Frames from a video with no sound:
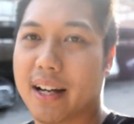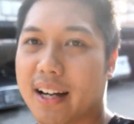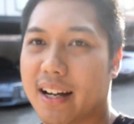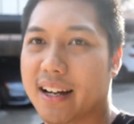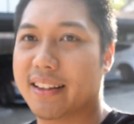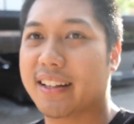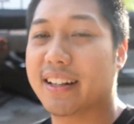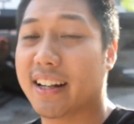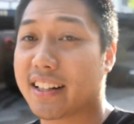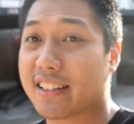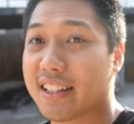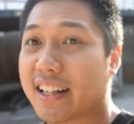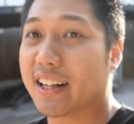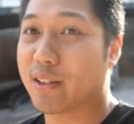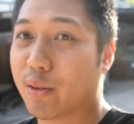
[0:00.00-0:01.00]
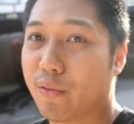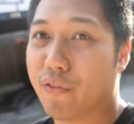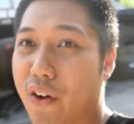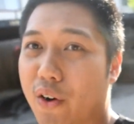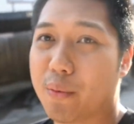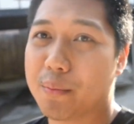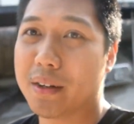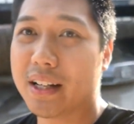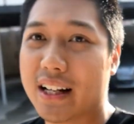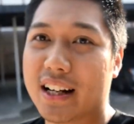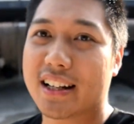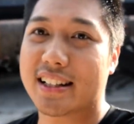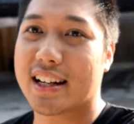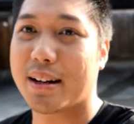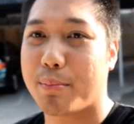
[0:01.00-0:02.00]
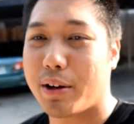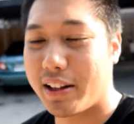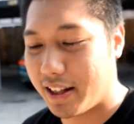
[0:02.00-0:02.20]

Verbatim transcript: Uh, I didn't actually get to film because I didn't bring